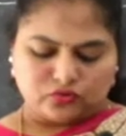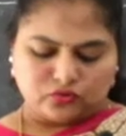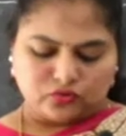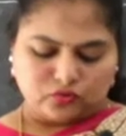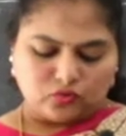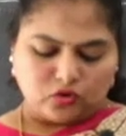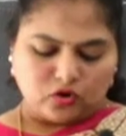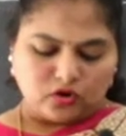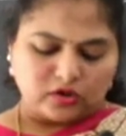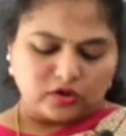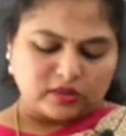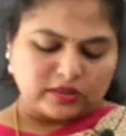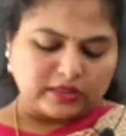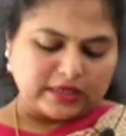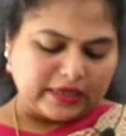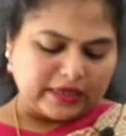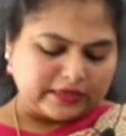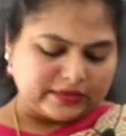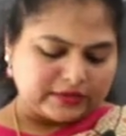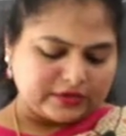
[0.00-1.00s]
So what are
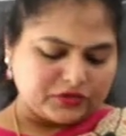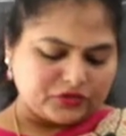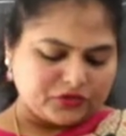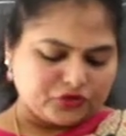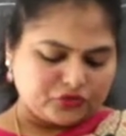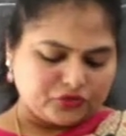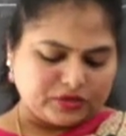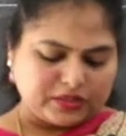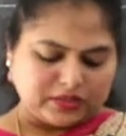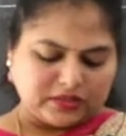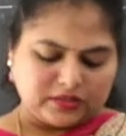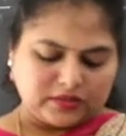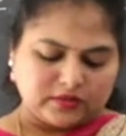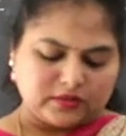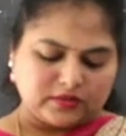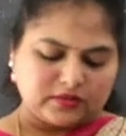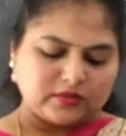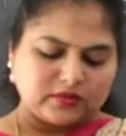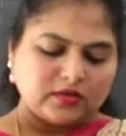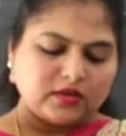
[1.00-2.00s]
the elders doing
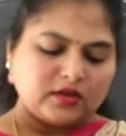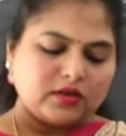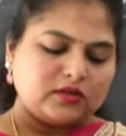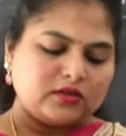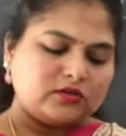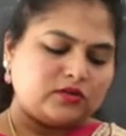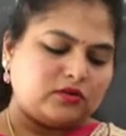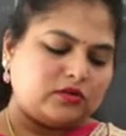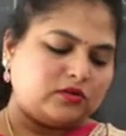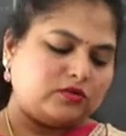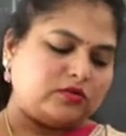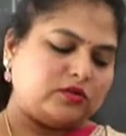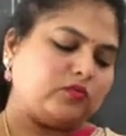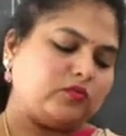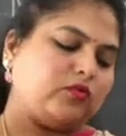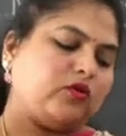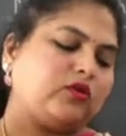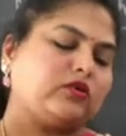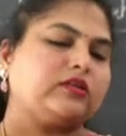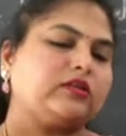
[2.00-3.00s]
here? So
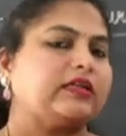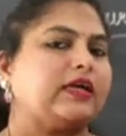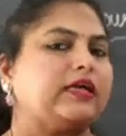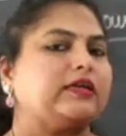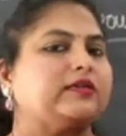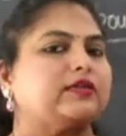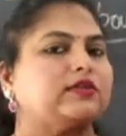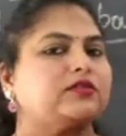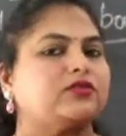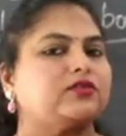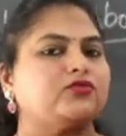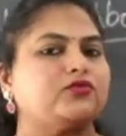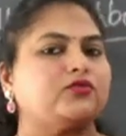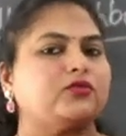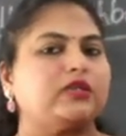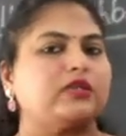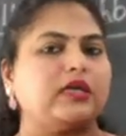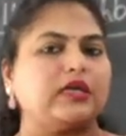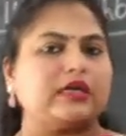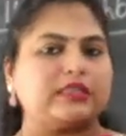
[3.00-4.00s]
what are the elders are
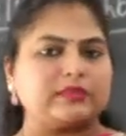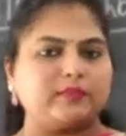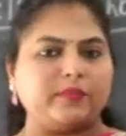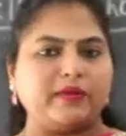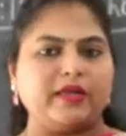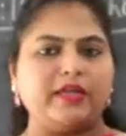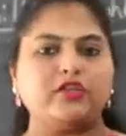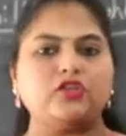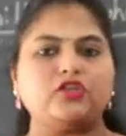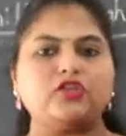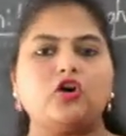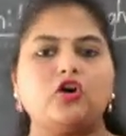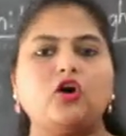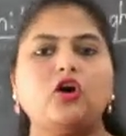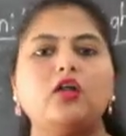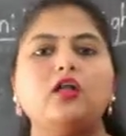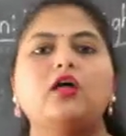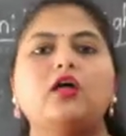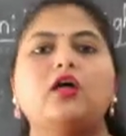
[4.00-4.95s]
doing? I explained to you all.